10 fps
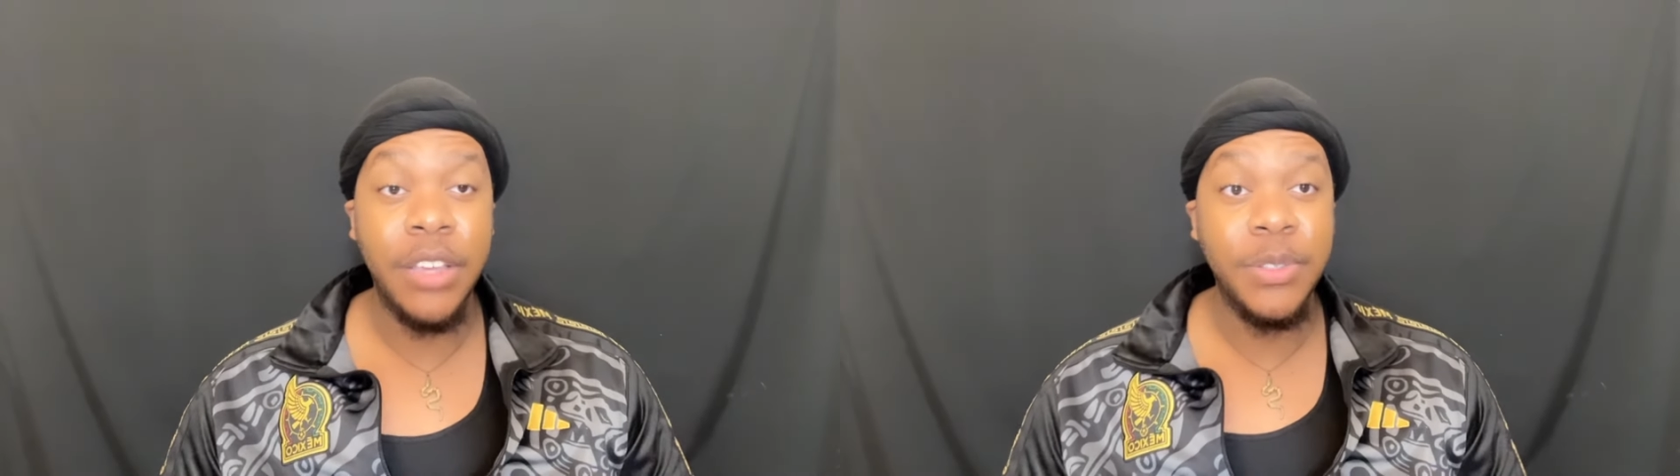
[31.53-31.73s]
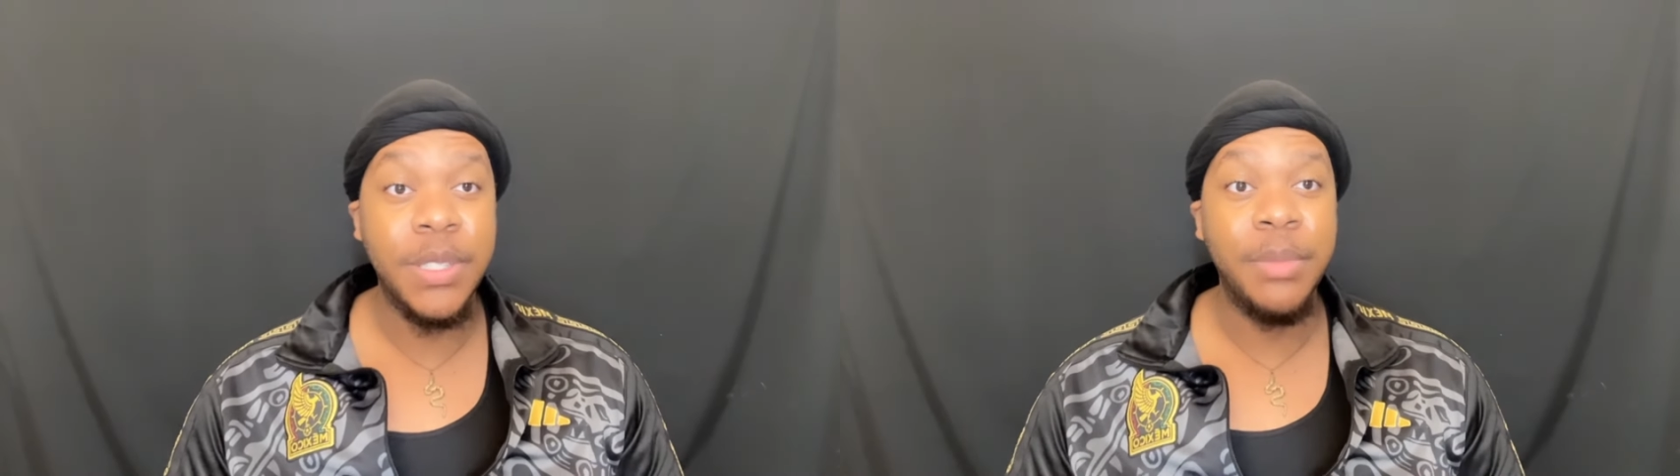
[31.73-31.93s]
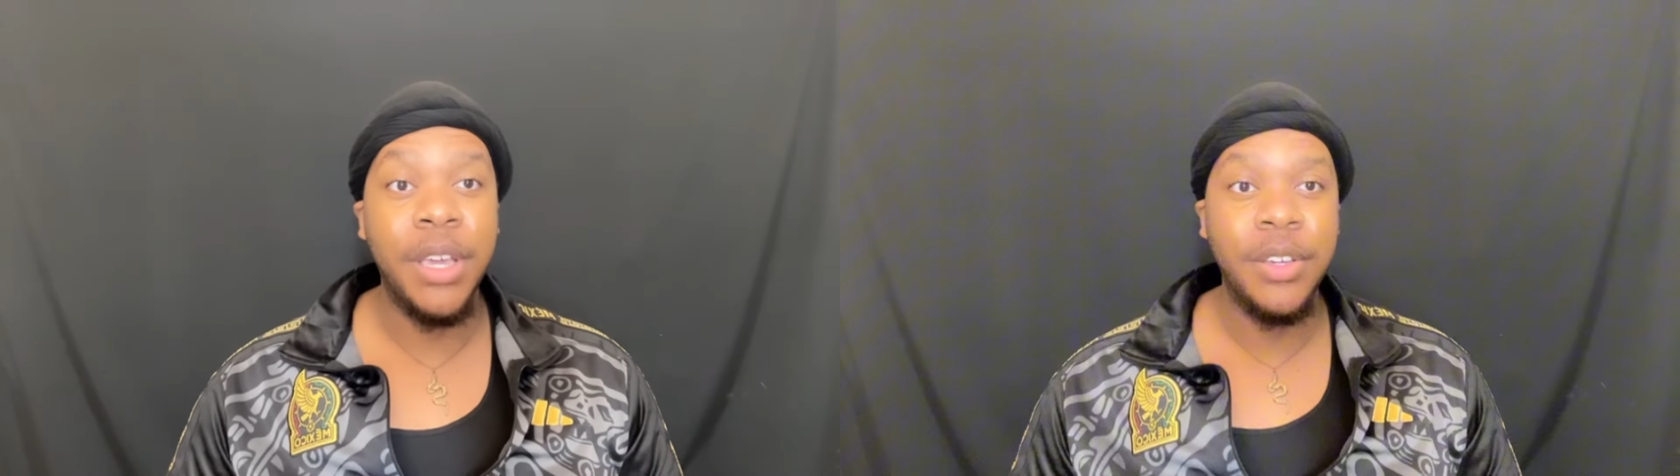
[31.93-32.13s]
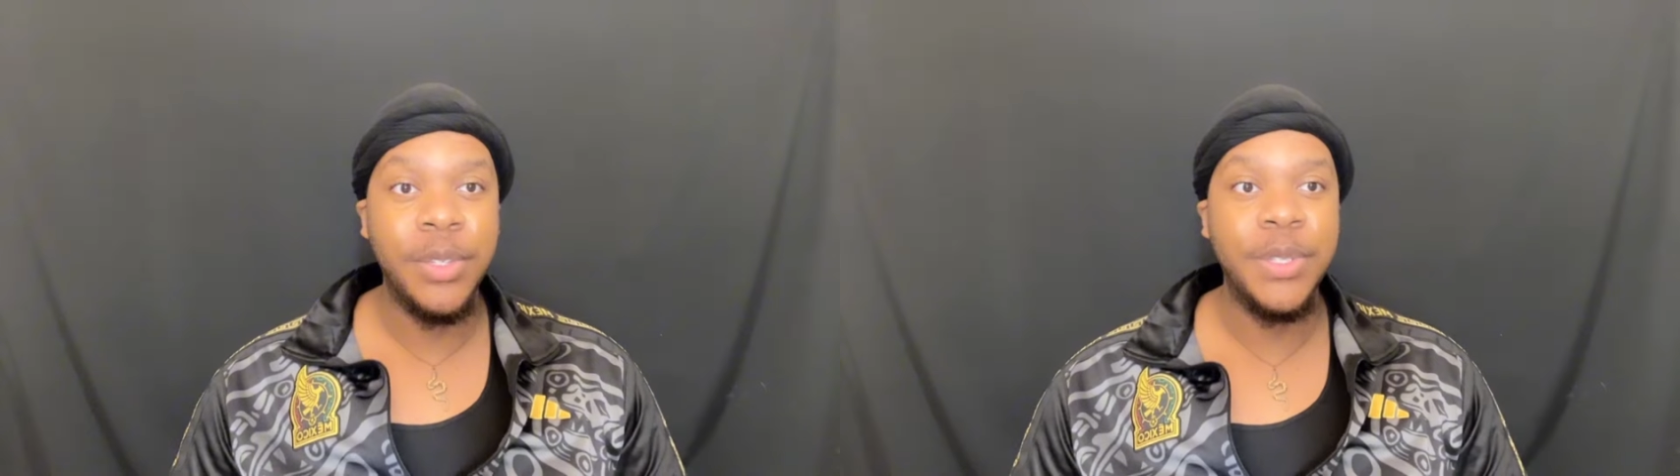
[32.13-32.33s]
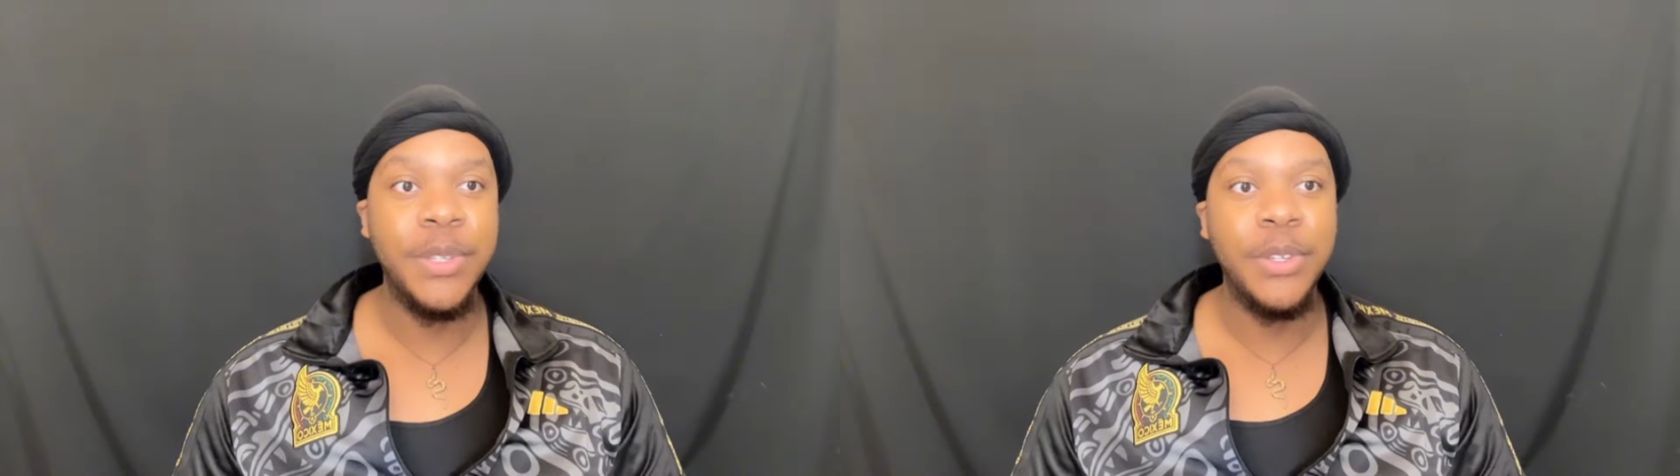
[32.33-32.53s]
used to be on
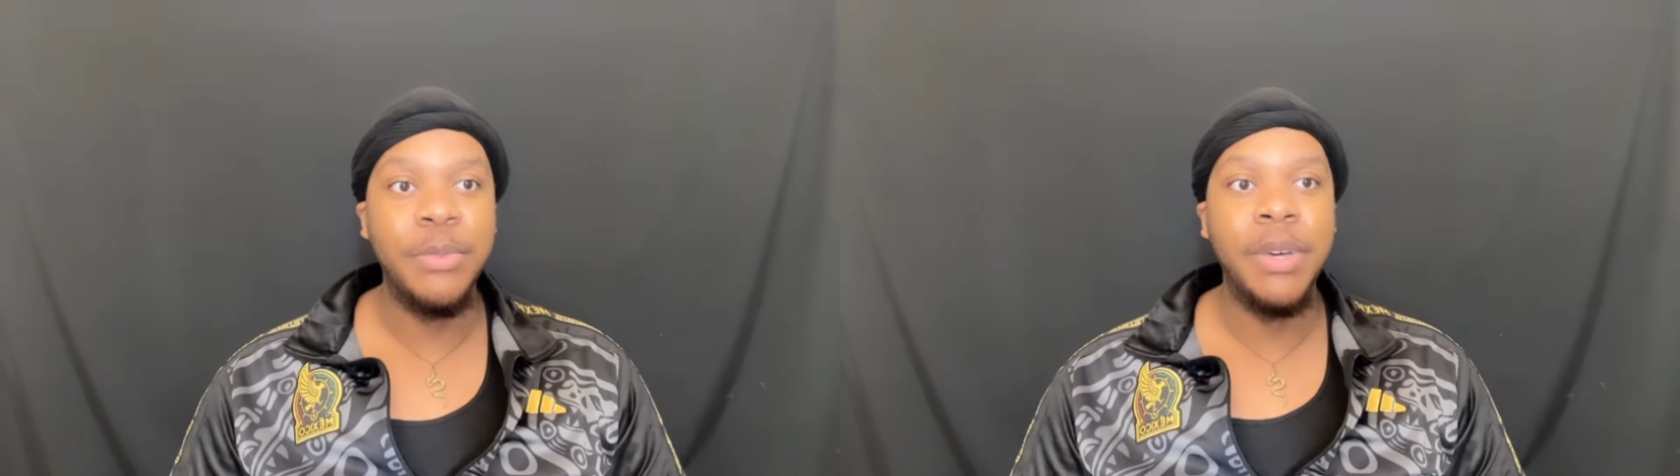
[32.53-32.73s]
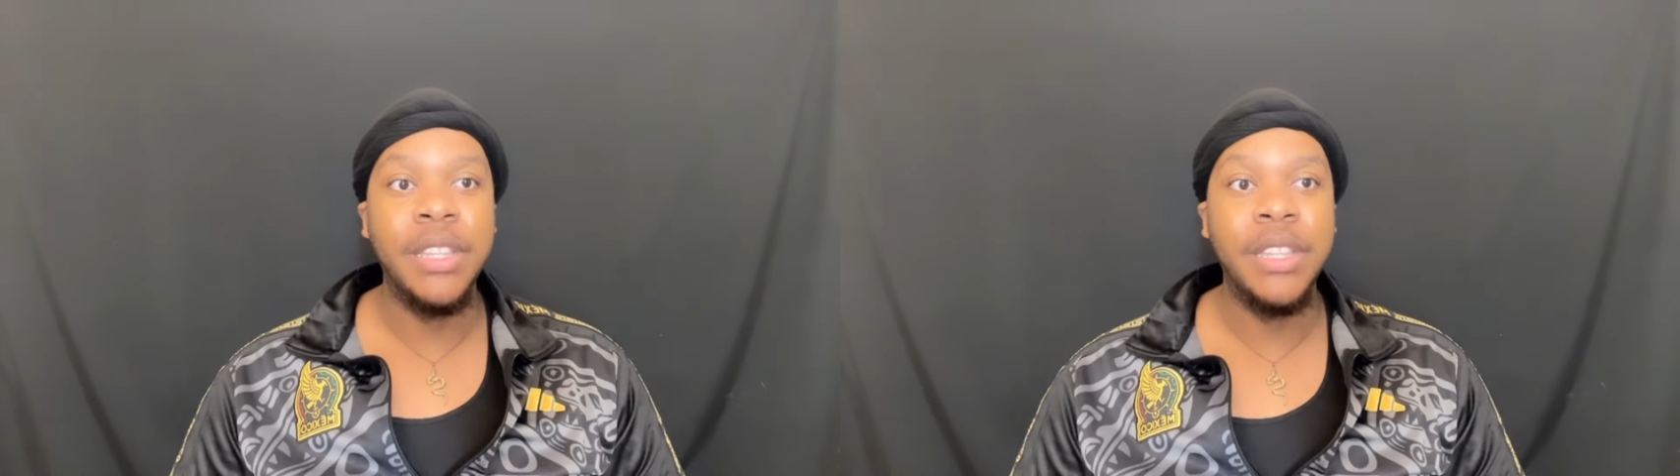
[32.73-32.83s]
YouTube,